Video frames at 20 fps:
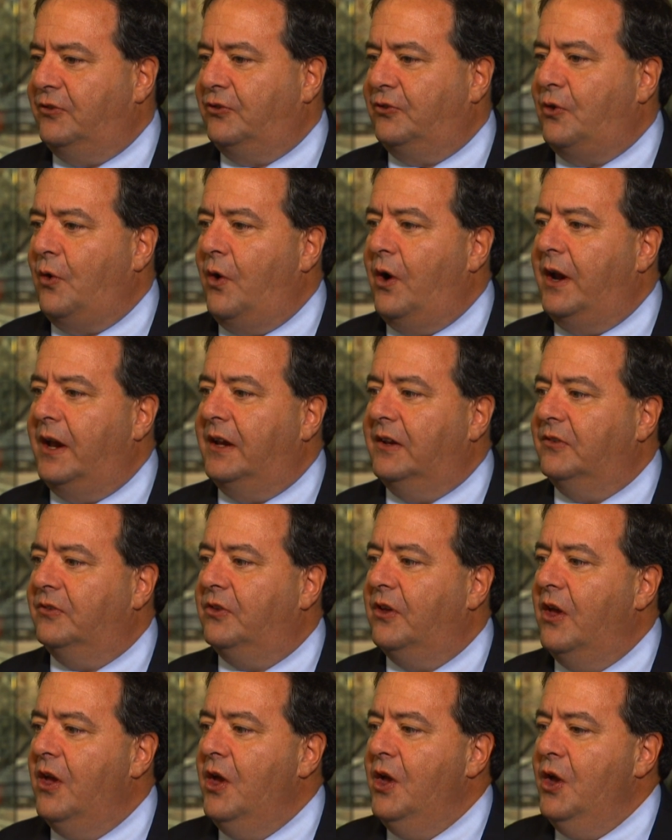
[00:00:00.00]

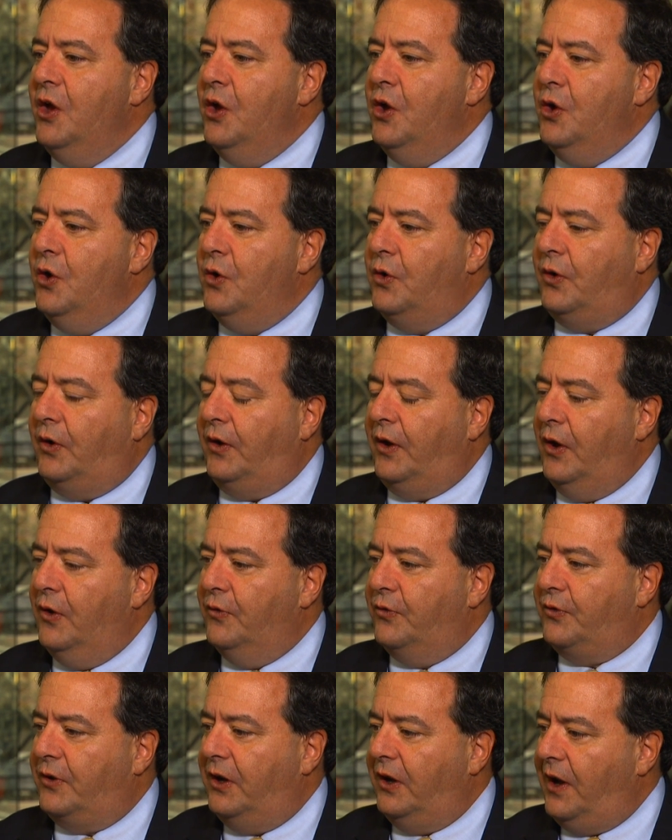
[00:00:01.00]
historians who,
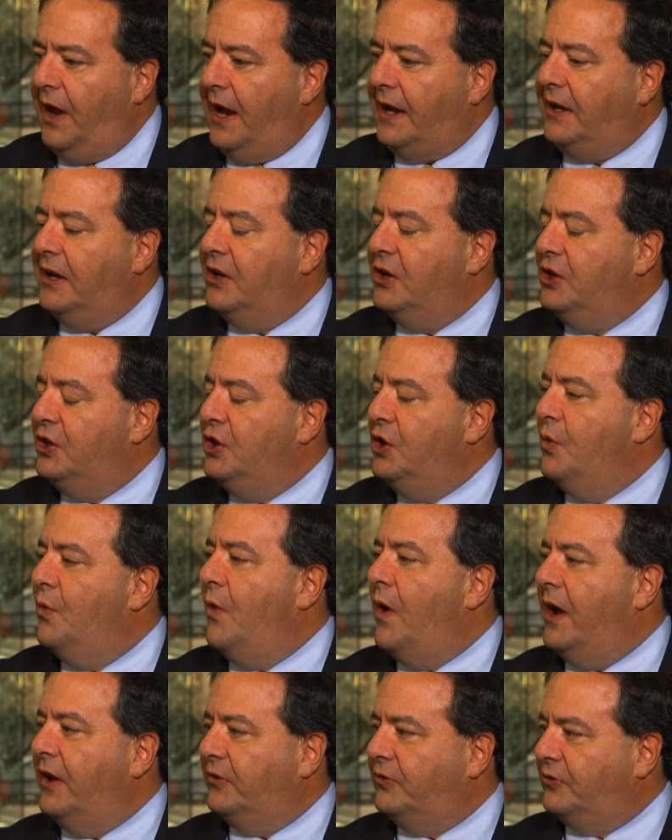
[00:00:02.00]
who've collected
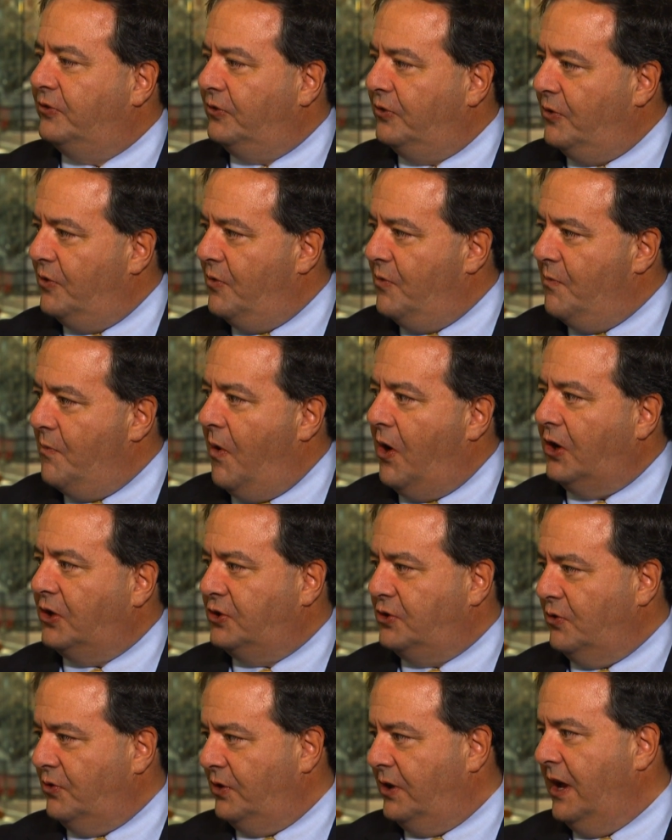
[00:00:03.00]
U.S.
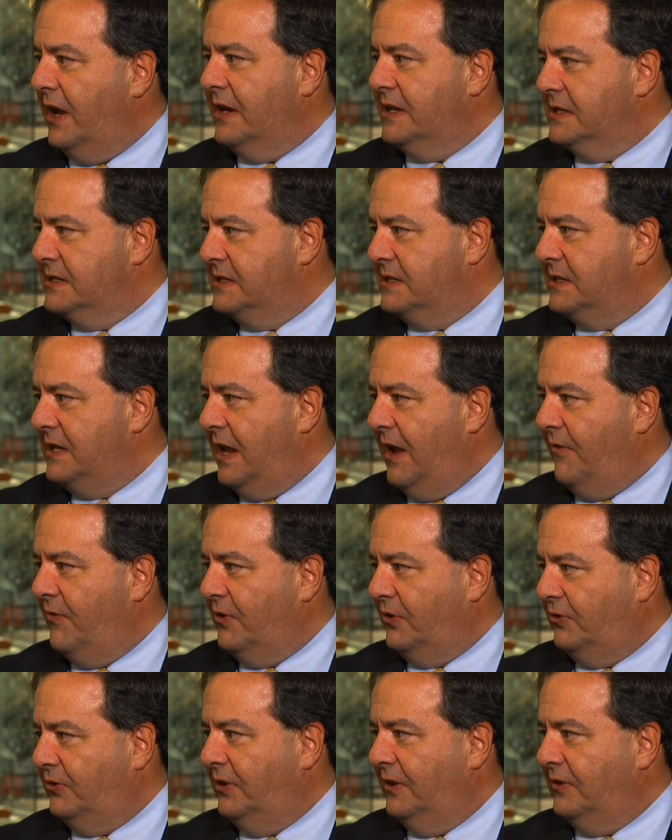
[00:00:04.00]
Martial guns
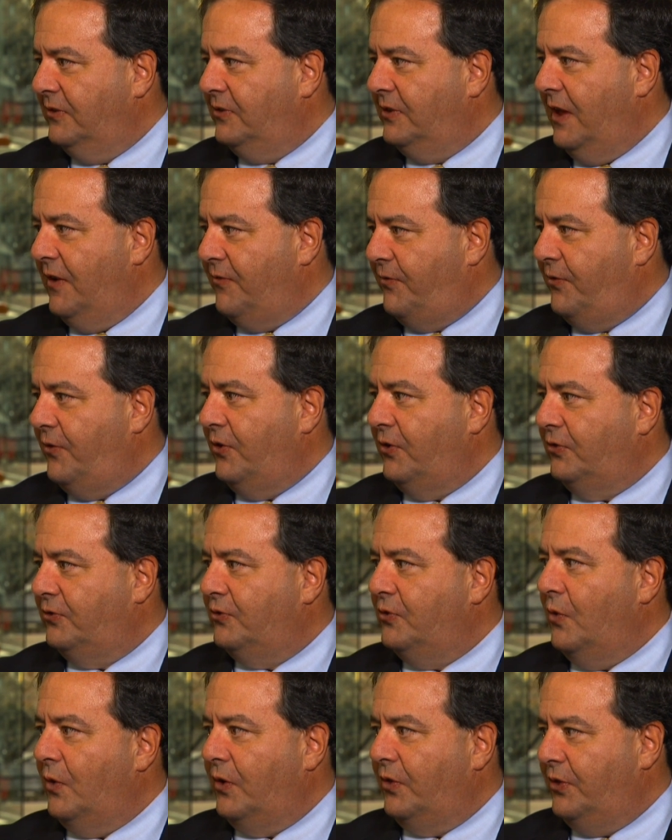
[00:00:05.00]
ever since that
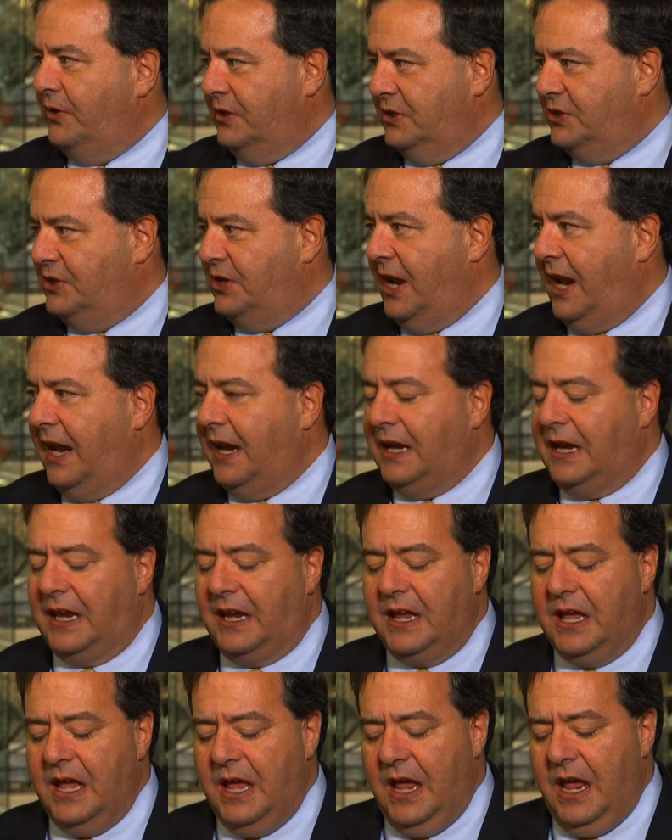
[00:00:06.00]
first North and Cheney.